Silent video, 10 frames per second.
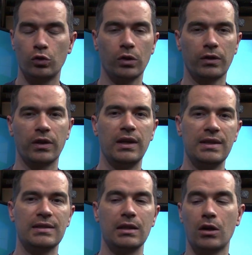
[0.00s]
took the
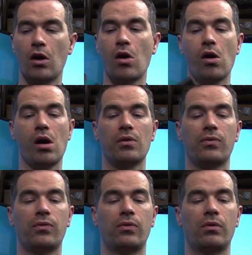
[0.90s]
heatsink
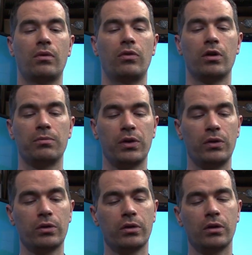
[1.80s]
off the
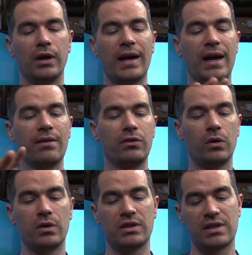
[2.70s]
computer, and I have
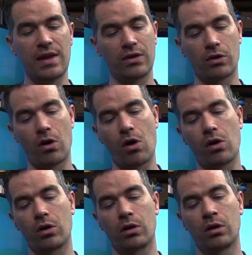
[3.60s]
noticed that there
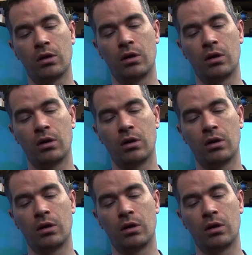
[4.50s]
are